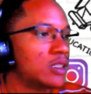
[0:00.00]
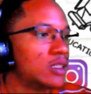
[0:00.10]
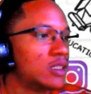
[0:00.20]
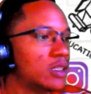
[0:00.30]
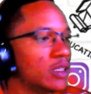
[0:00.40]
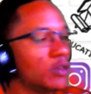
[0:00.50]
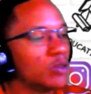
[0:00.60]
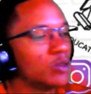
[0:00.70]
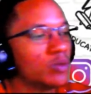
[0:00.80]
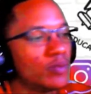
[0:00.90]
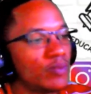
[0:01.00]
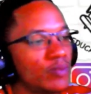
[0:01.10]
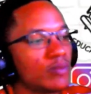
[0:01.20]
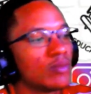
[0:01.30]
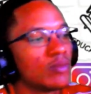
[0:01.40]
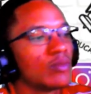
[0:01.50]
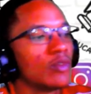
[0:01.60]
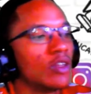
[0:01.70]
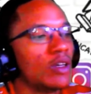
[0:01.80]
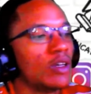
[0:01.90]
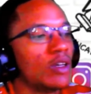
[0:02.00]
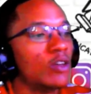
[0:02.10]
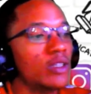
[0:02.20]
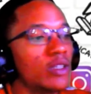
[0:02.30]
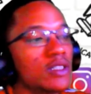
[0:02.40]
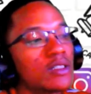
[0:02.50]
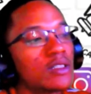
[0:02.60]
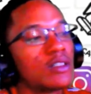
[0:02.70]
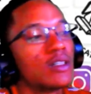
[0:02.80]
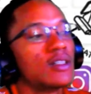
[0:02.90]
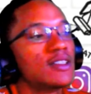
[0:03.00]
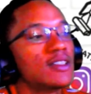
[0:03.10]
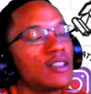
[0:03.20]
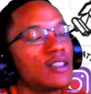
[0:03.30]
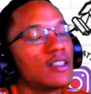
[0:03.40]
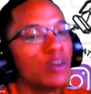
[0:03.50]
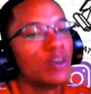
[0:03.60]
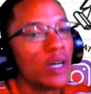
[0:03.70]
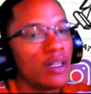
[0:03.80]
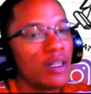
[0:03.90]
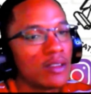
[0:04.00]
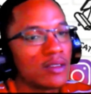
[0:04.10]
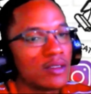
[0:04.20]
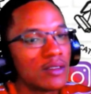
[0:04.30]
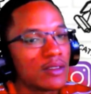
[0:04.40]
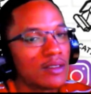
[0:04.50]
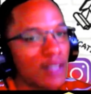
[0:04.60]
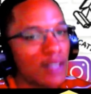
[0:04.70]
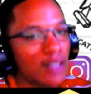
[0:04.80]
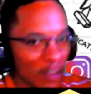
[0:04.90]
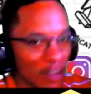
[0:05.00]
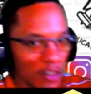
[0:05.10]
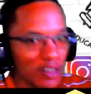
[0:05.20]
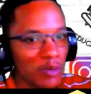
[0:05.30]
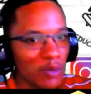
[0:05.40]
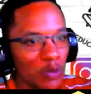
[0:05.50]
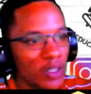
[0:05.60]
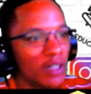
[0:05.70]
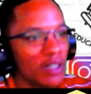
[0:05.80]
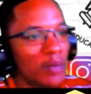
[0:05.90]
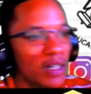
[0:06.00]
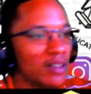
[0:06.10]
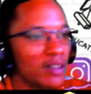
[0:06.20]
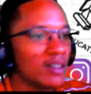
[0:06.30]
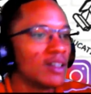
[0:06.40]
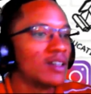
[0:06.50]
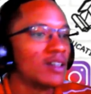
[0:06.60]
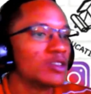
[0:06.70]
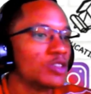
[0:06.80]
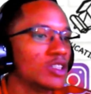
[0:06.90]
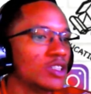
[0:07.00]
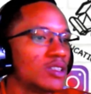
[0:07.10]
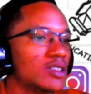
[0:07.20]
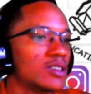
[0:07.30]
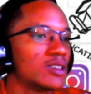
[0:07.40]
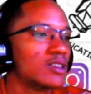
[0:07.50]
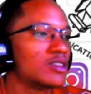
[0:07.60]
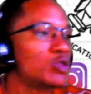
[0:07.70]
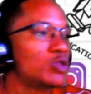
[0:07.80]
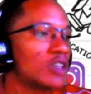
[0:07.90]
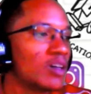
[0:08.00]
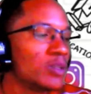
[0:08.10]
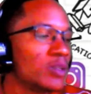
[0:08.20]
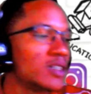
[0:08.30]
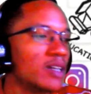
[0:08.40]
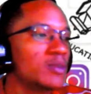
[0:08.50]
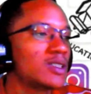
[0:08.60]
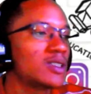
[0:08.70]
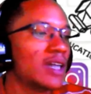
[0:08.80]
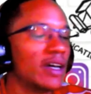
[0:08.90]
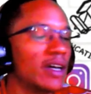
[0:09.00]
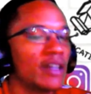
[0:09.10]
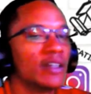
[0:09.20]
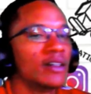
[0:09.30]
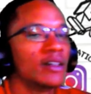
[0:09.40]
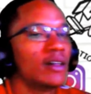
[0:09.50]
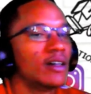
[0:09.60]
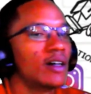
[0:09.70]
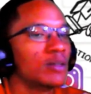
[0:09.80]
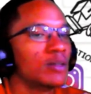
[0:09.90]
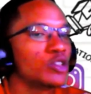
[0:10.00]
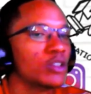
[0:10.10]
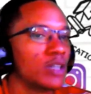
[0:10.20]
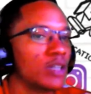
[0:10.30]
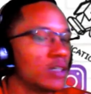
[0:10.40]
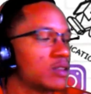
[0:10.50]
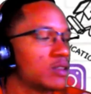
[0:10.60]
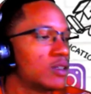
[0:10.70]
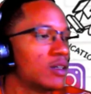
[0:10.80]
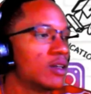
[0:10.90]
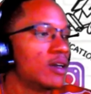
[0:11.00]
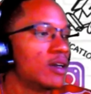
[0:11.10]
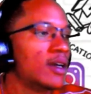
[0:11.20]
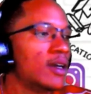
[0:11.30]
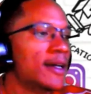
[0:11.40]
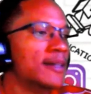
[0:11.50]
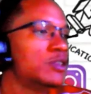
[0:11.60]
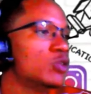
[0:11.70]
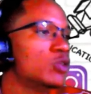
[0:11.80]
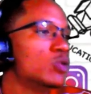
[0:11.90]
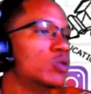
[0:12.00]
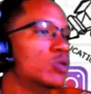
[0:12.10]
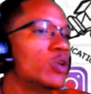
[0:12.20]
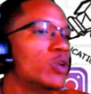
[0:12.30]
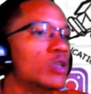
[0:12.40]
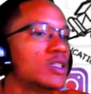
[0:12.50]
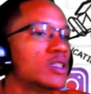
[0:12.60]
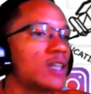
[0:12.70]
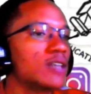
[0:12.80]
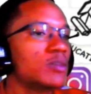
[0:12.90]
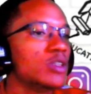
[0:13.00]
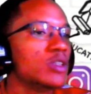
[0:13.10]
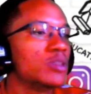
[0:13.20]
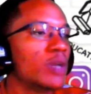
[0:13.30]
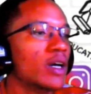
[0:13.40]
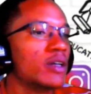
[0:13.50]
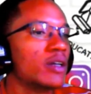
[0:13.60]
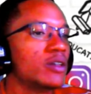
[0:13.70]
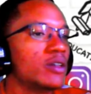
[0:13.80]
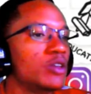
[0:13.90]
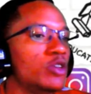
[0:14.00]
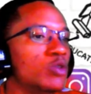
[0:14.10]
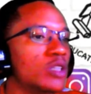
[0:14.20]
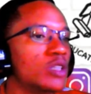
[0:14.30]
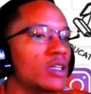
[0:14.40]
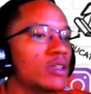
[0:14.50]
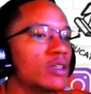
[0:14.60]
there we go. But this takes a little while to get accustomed doing in your mind, so just do it a couple times and I'm sure you'll get it. So we're going to start to multiply using